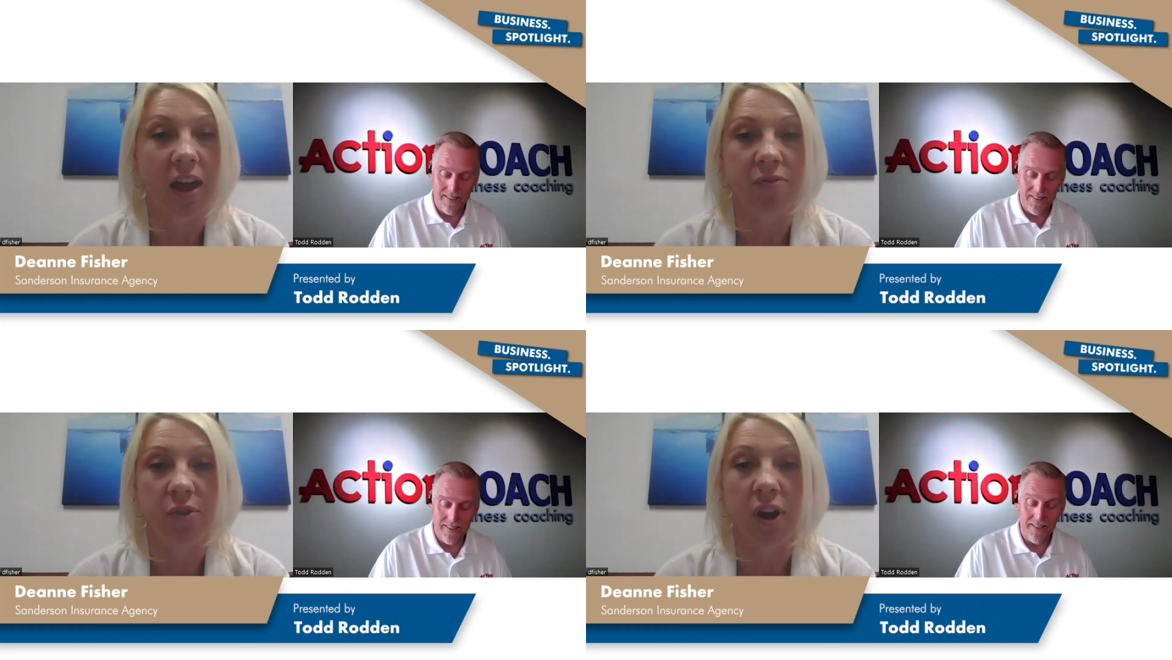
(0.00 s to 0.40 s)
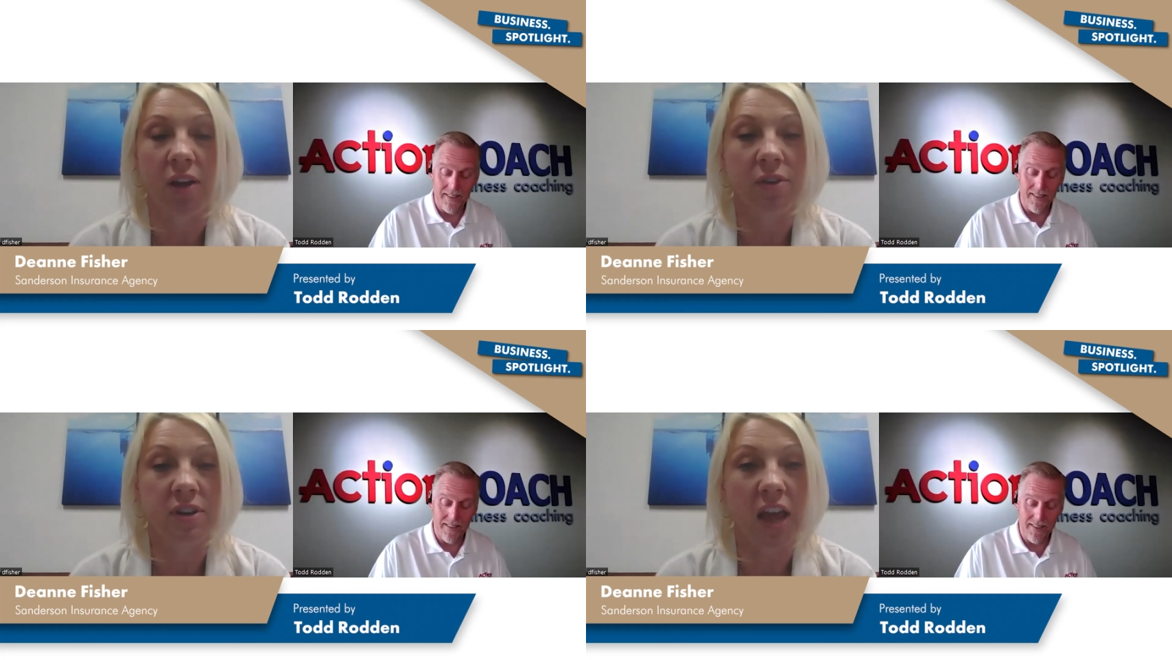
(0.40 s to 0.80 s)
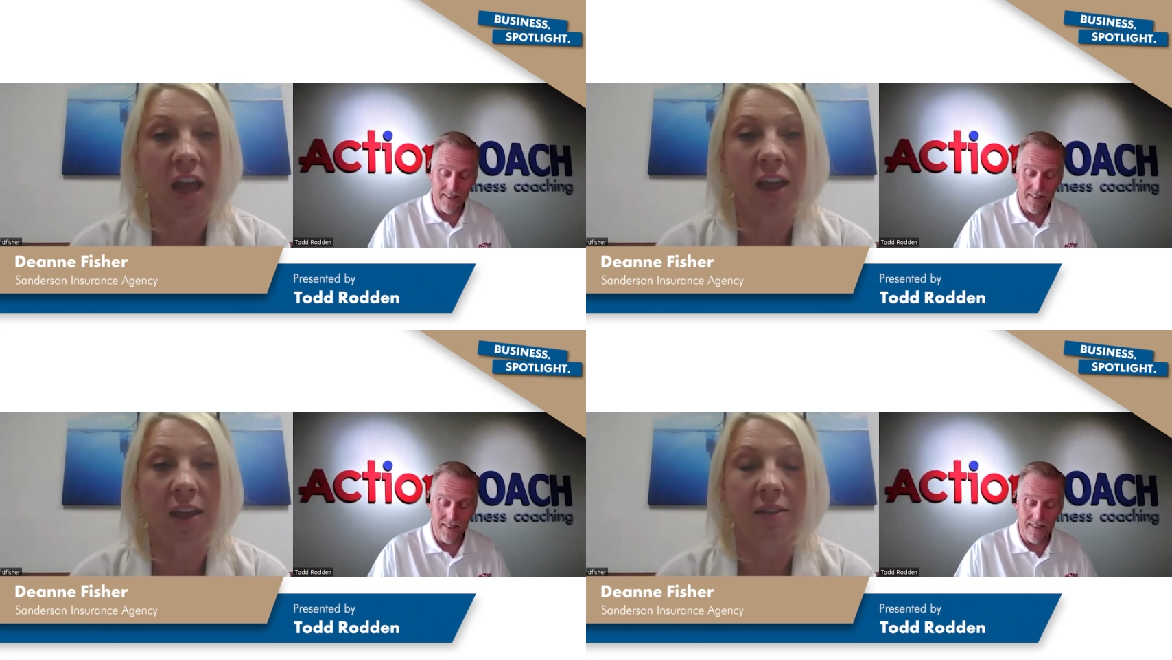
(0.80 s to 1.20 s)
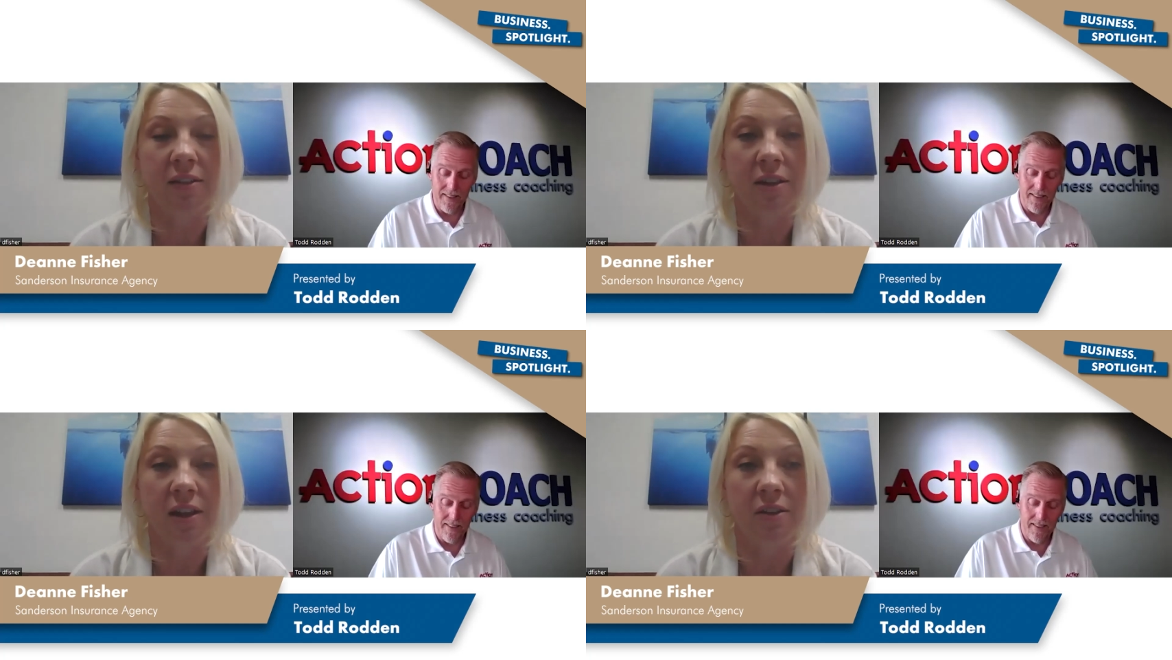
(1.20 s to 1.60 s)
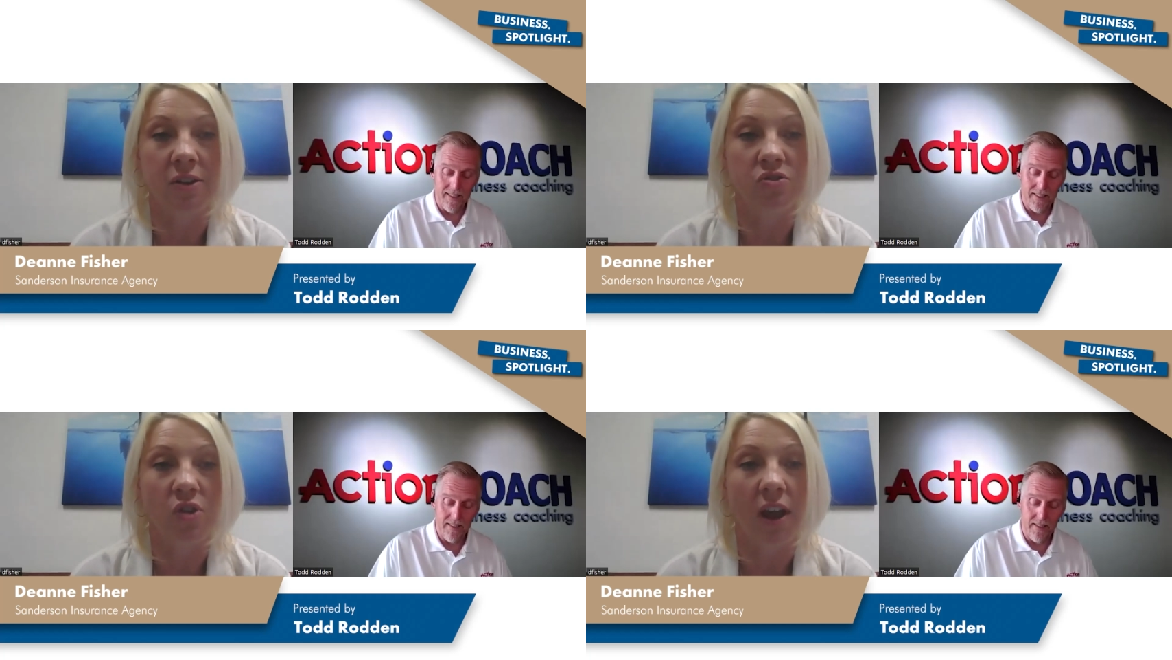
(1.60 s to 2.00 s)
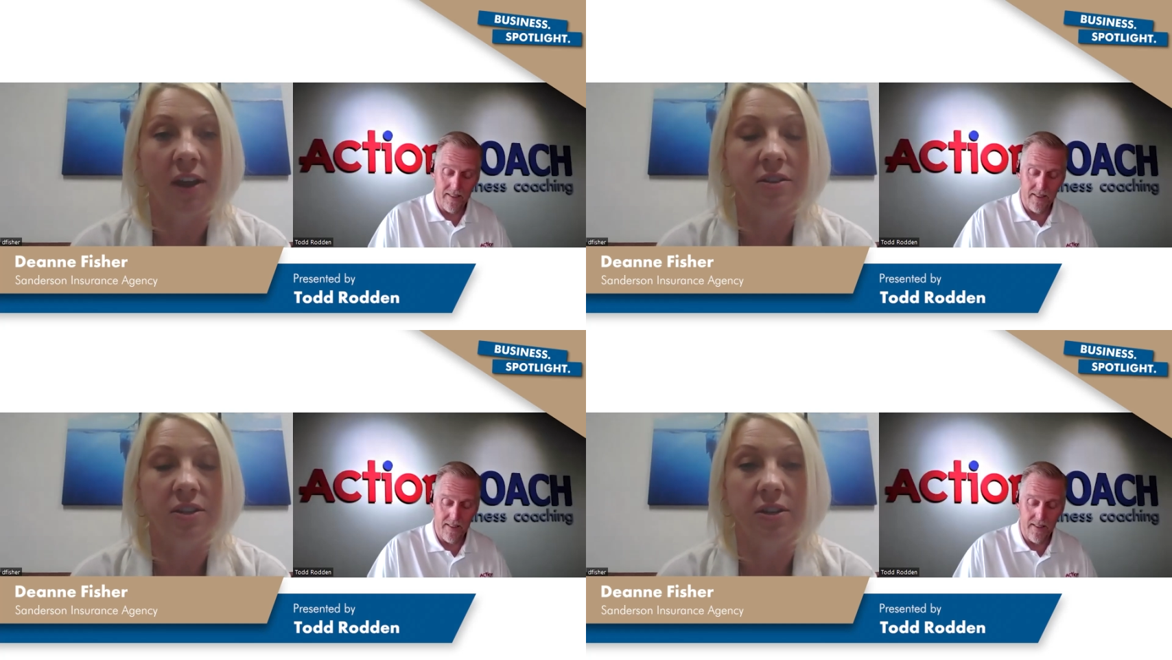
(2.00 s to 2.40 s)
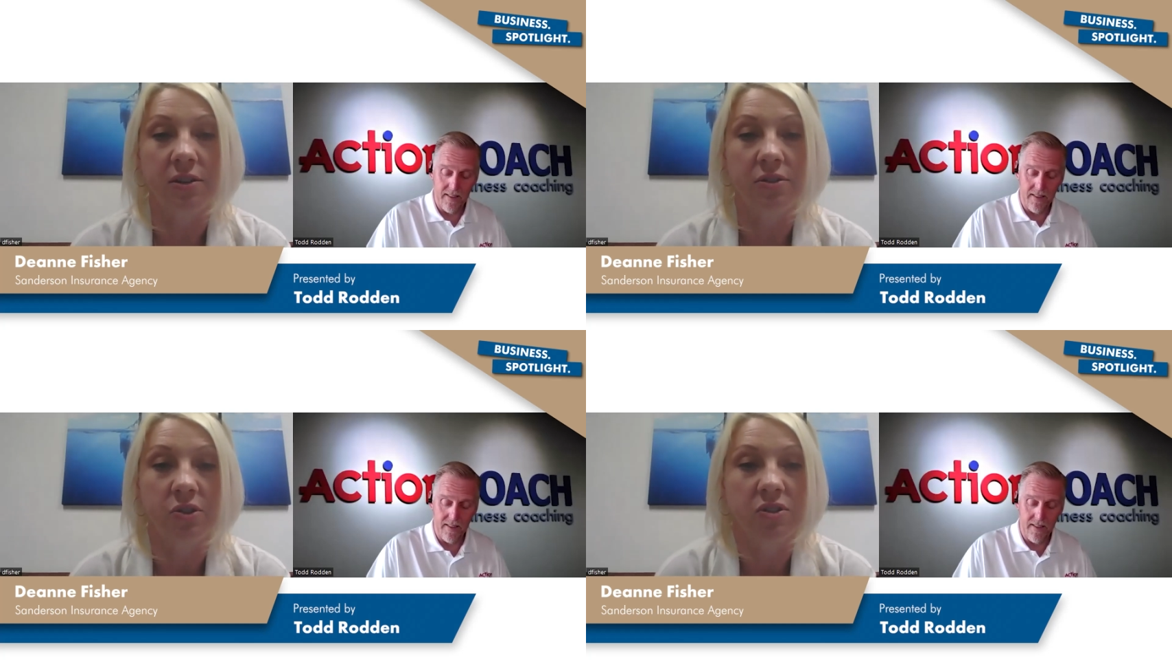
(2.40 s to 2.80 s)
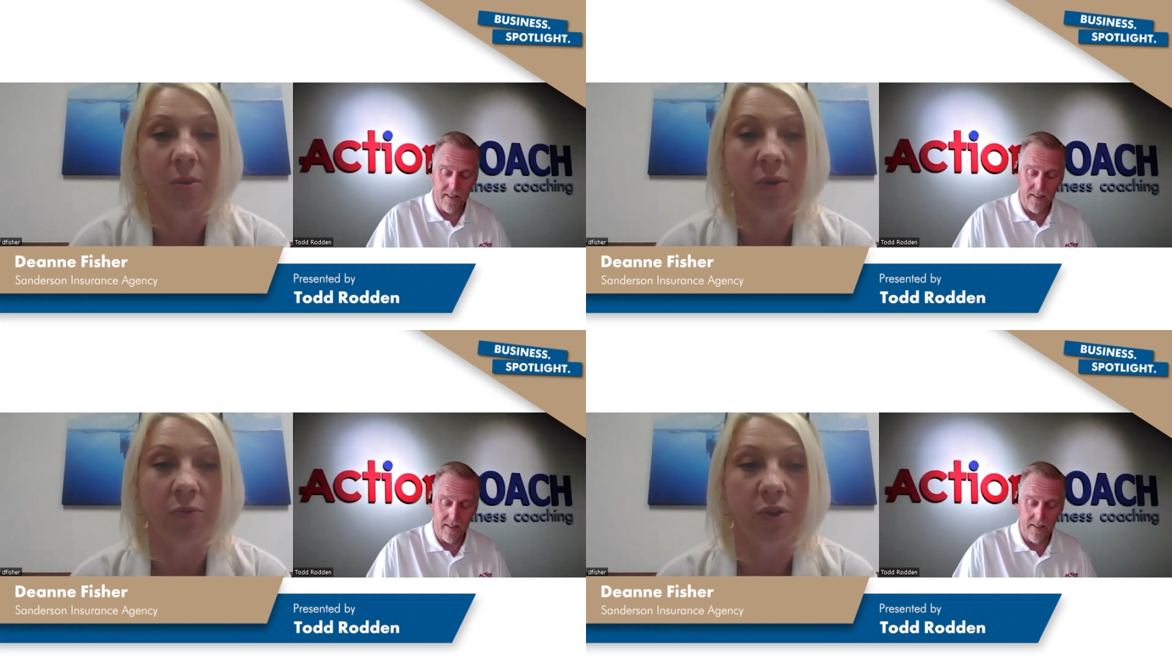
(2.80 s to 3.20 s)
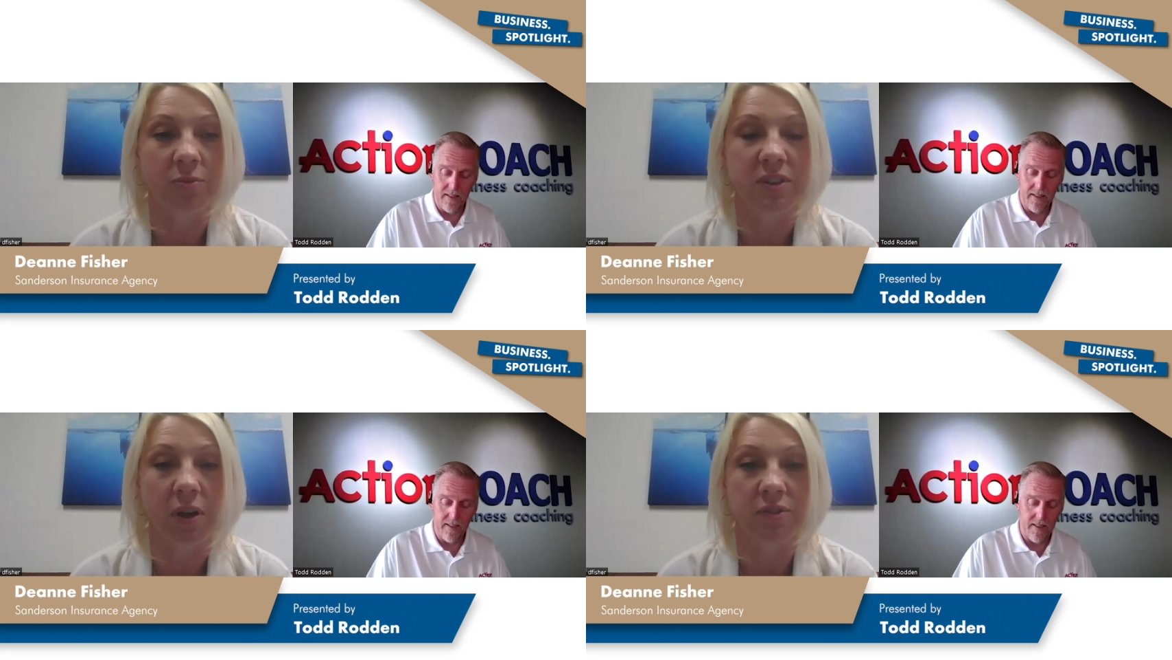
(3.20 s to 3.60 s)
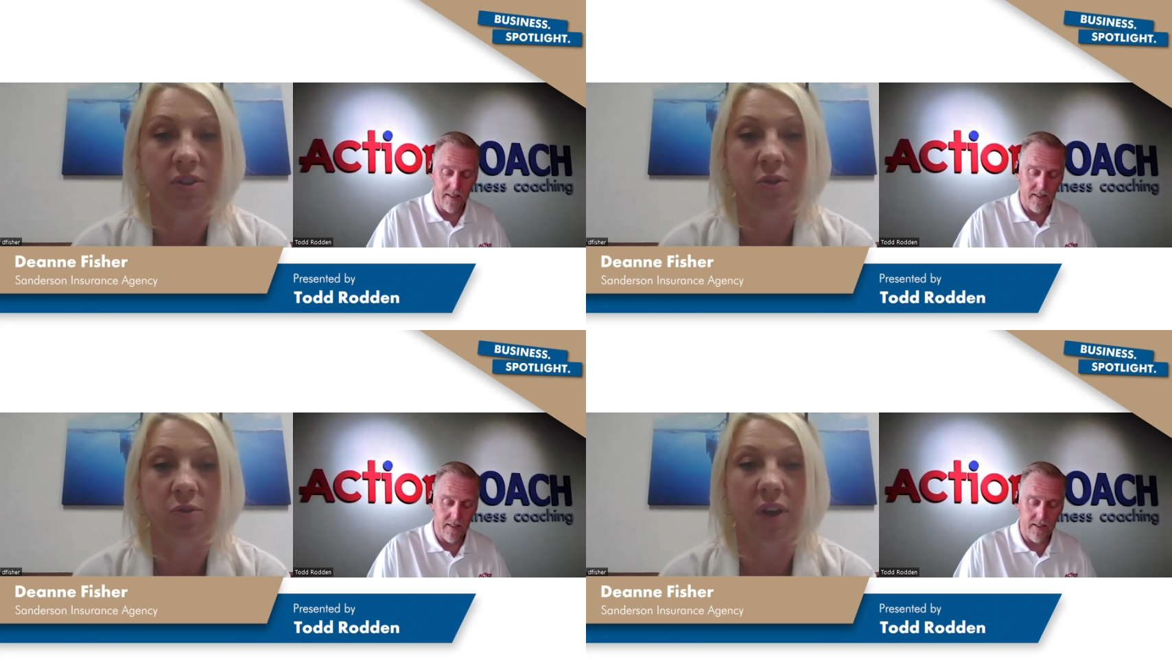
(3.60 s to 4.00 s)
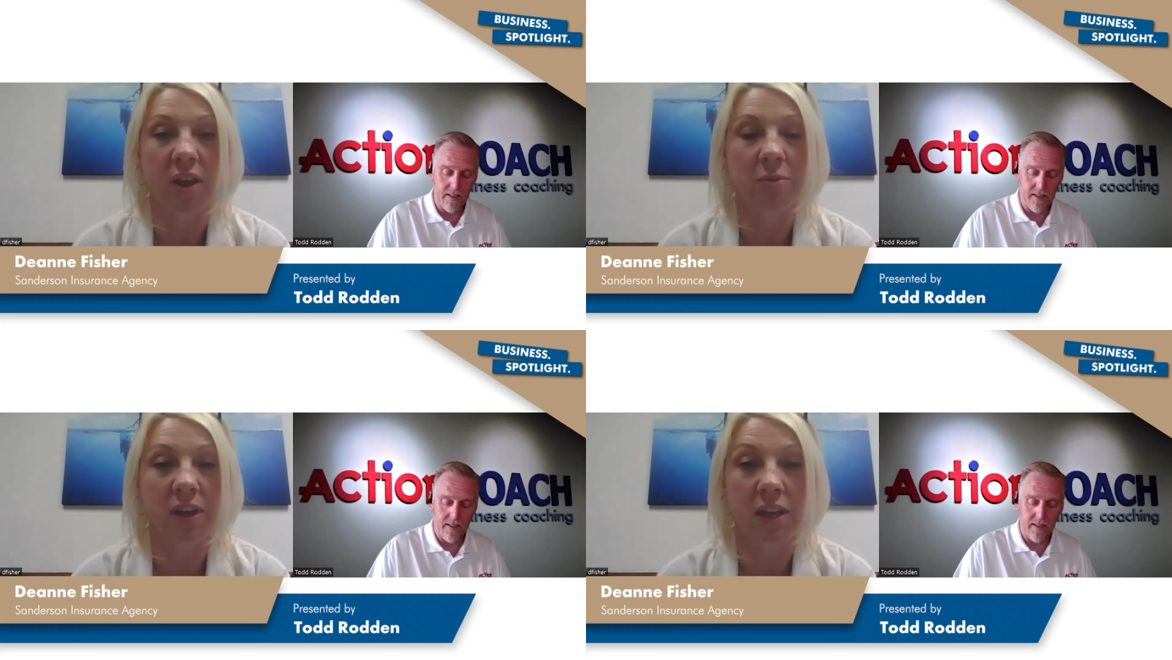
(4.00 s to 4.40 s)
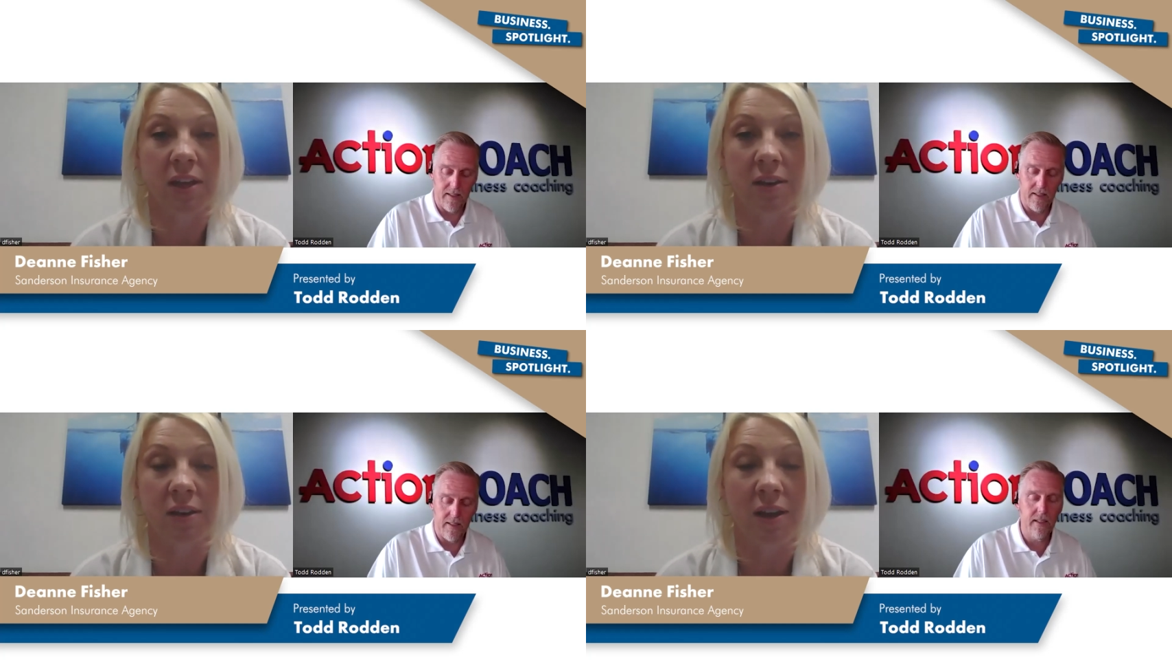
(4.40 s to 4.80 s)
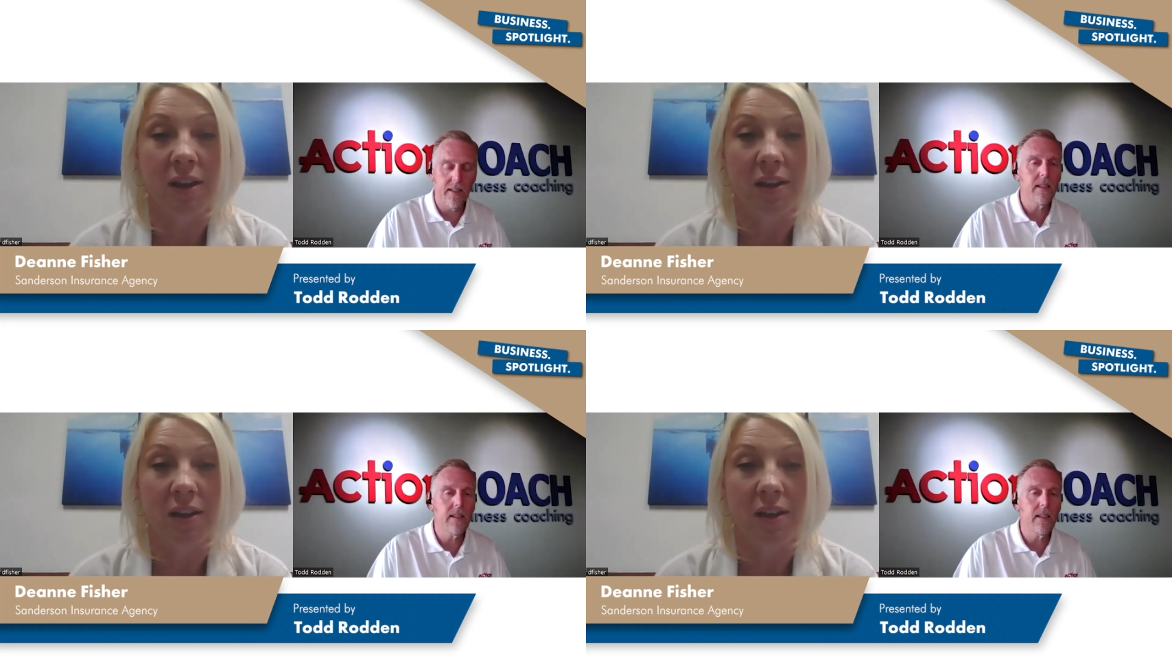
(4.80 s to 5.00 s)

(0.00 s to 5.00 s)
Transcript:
Speaker 1: effort every day and and they're trying to do something for themselves and their family and